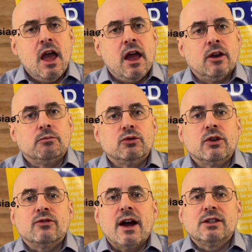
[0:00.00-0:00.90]
And
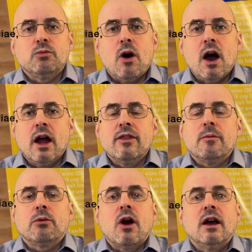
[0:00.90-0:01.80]
brewing rice wine, the
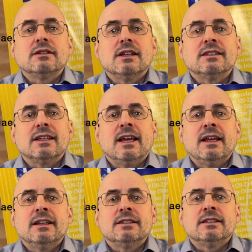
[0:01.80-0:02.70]
process
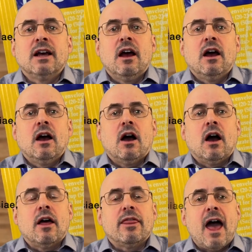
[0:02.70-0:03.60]
is
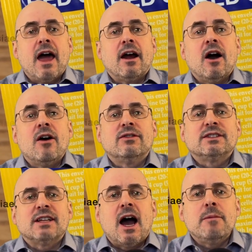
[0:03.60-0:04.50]
that of
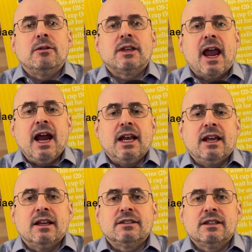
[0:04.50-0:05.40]
simultaneous